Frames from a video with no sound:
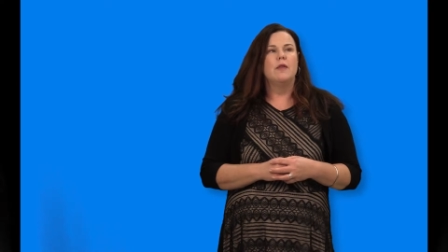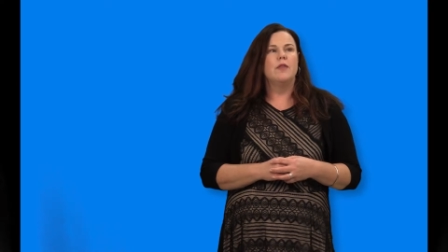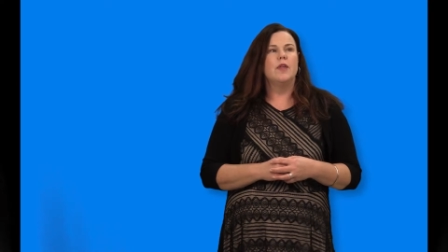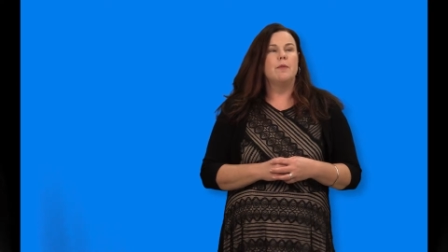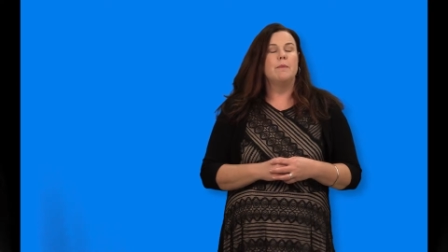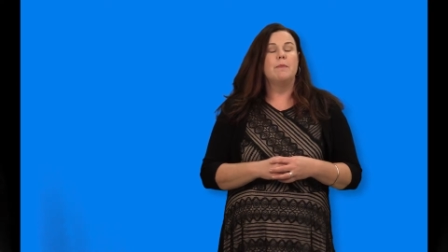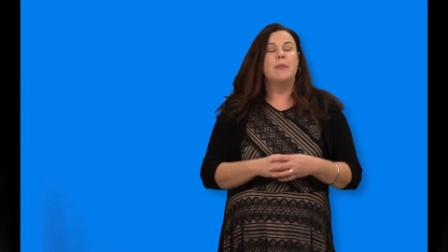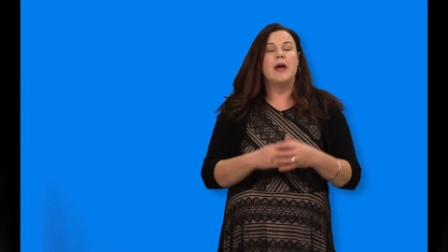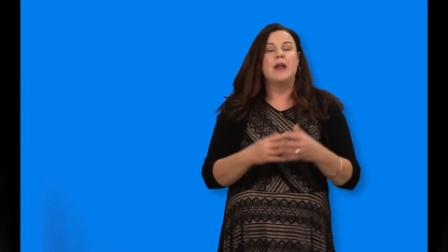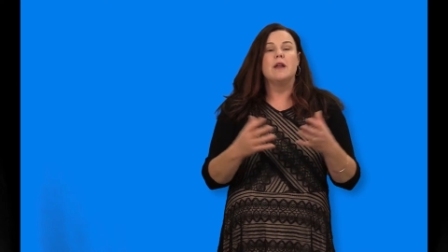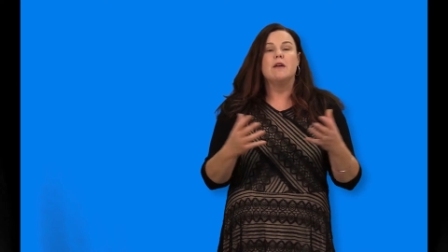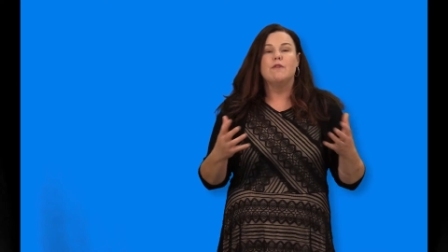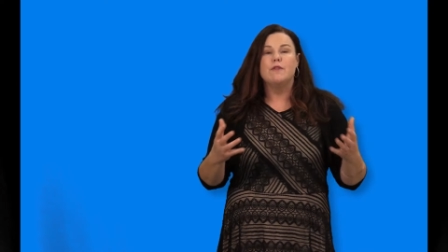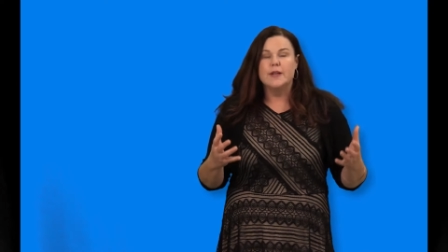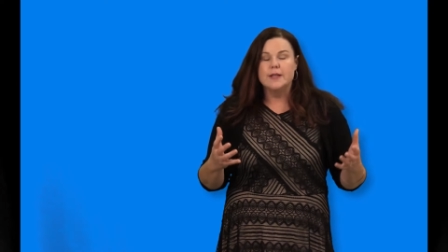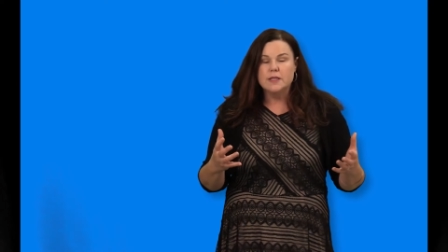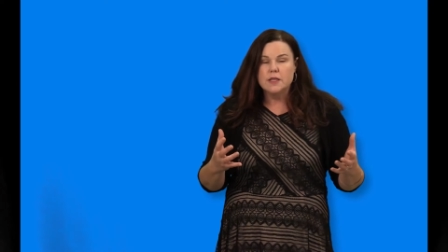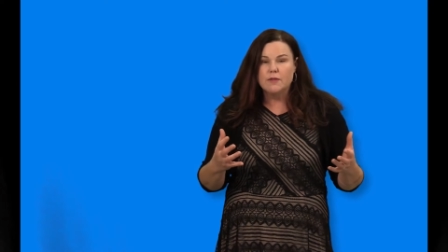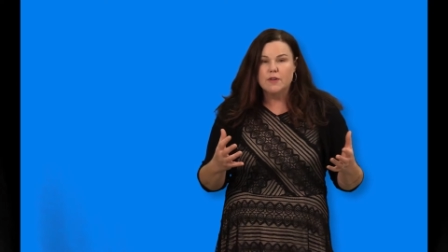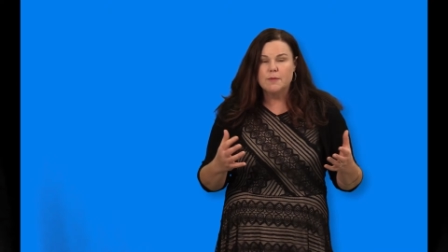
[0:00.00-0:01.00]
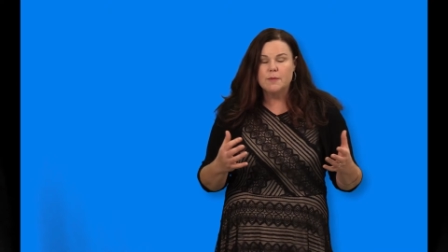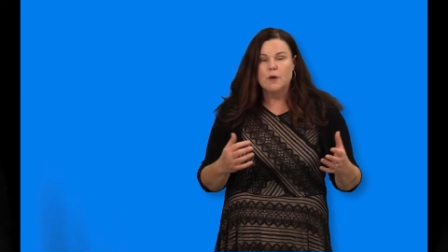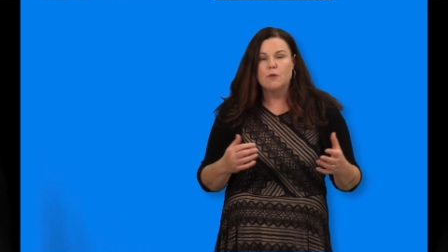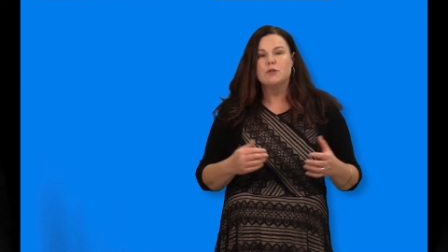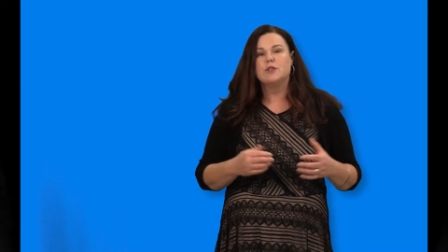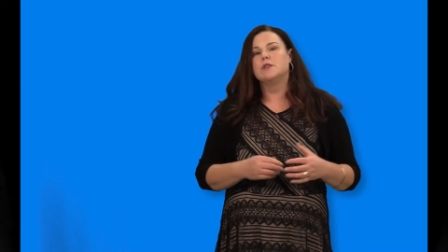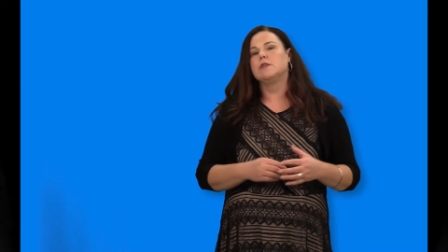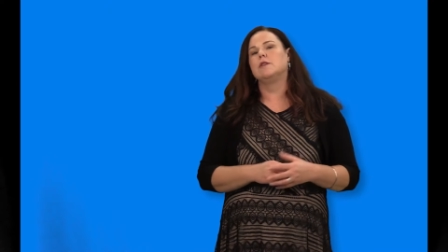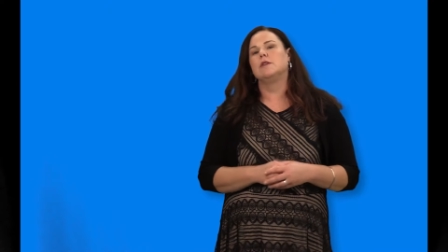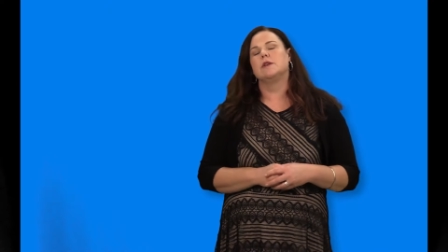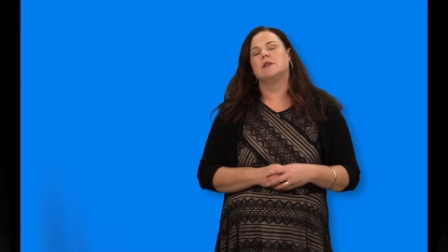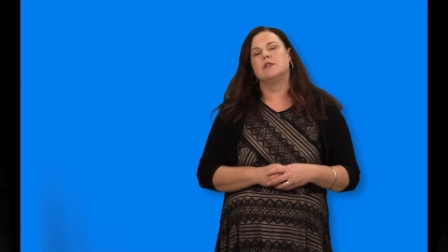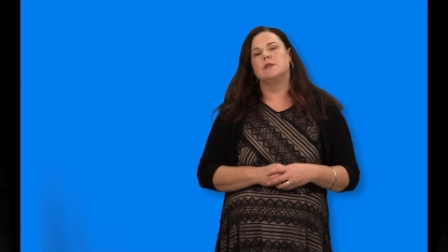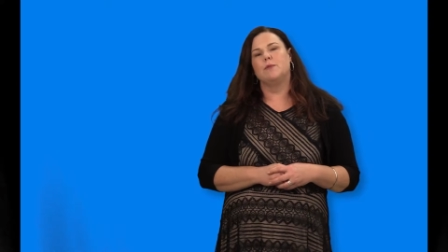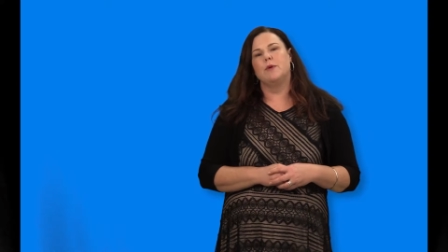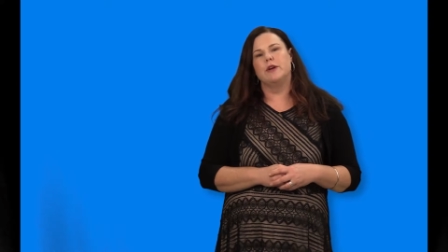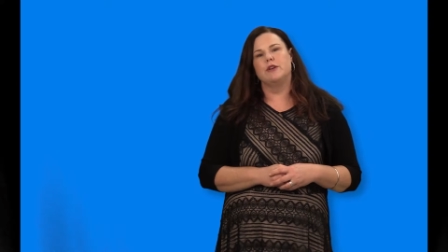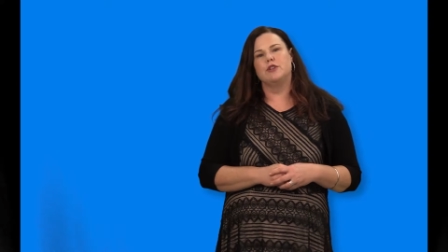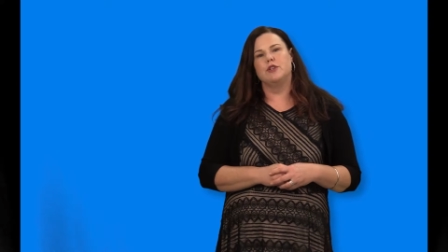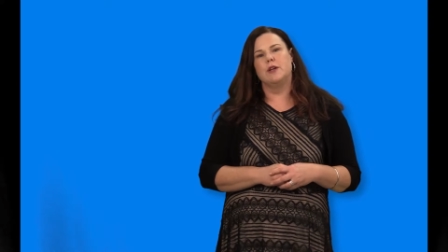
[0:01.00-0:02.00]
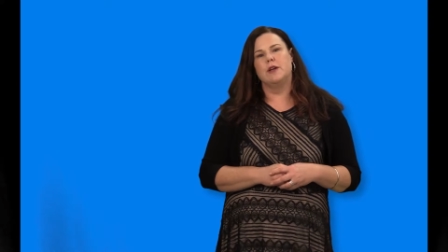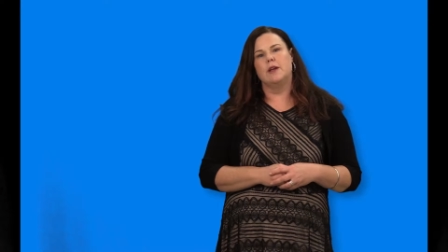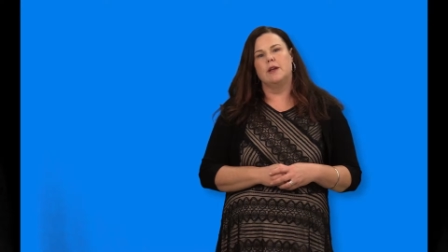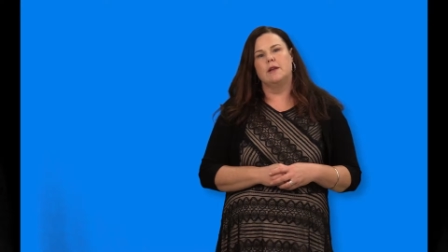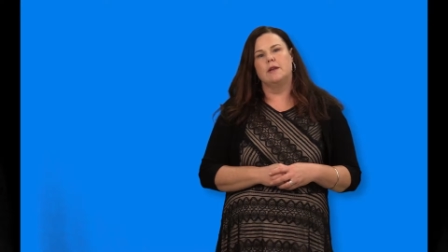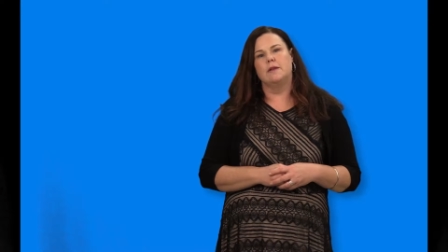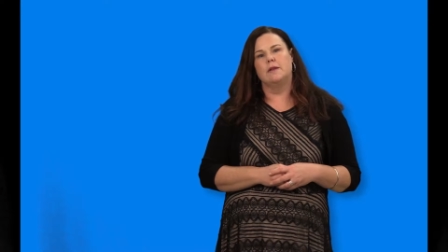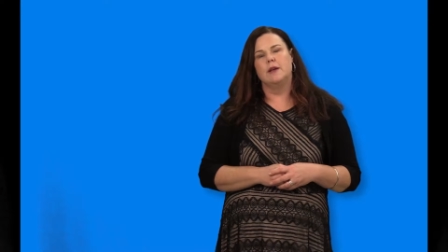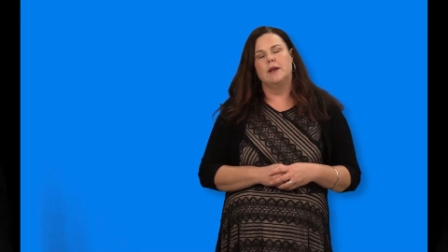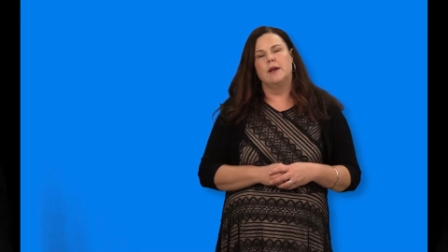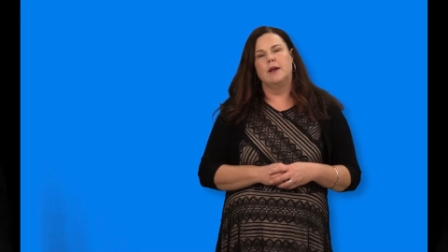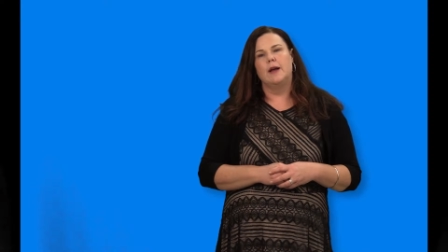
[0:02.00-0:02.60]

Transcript: the benefits of emotional expression.